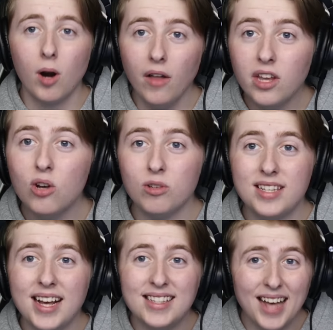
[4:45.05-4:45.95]
but on the news,
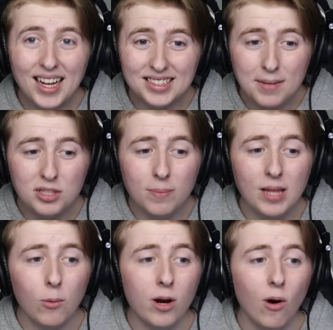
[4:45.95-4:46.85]
the exact same ship
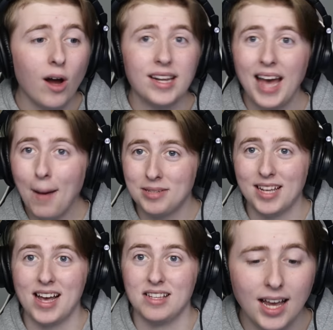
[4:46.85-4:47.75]
that we were on capsized.